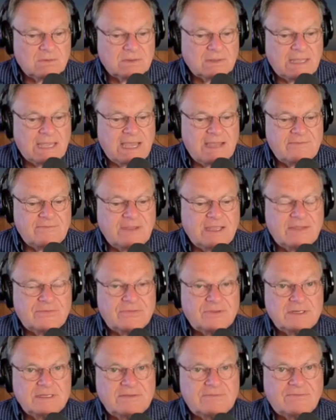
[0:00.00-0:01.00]
have
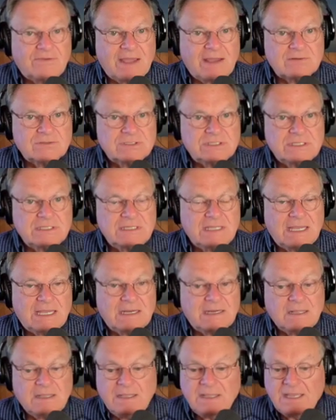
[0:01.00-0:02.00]
Anthony Fauci
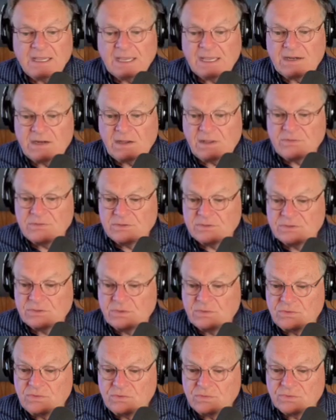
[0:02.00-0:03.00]
get another
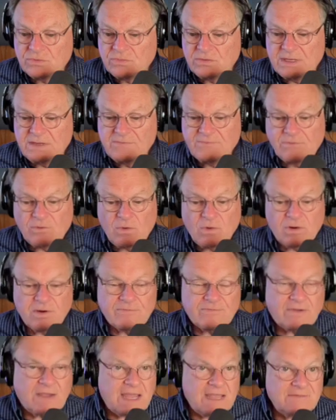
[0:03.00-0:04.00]
2, 3, 4,
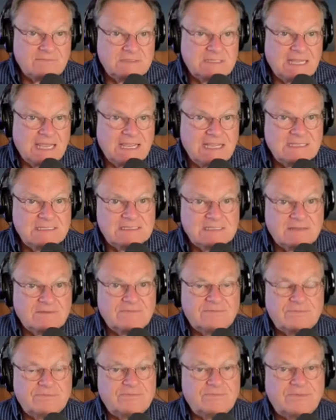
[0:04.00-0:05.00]
5 days
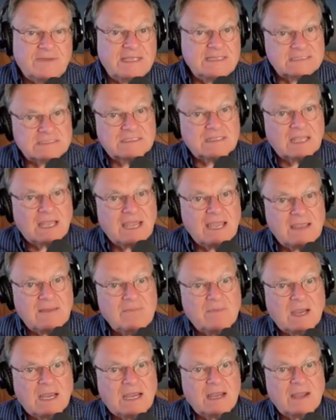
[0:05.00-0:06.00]
of
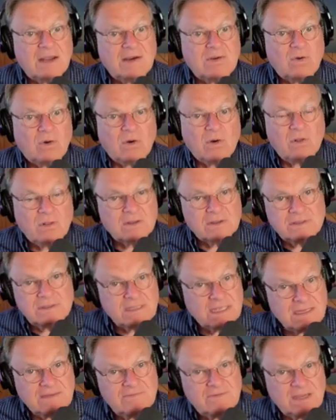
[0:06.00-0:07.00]
FaceTime on all the
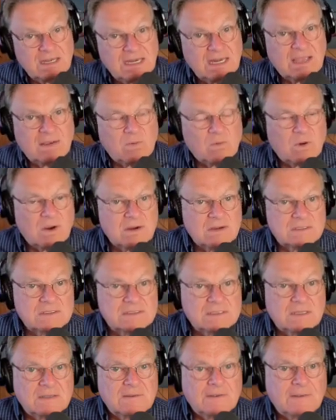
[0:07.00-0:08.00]
TV networks.